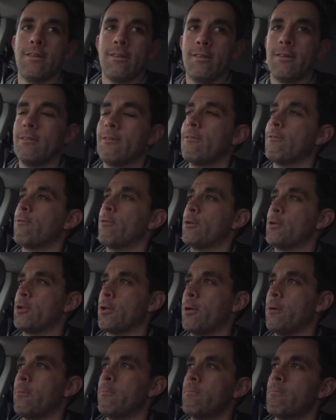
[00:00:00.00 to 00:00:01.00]
So I guess
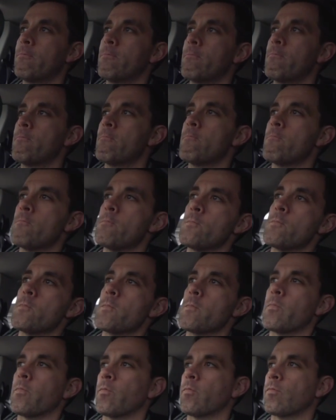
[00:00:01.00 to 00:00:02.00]
sure. it comes down
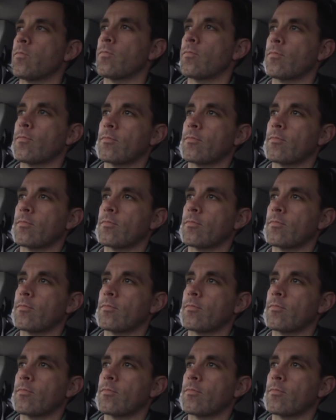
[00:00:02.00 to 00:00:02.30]
to uh,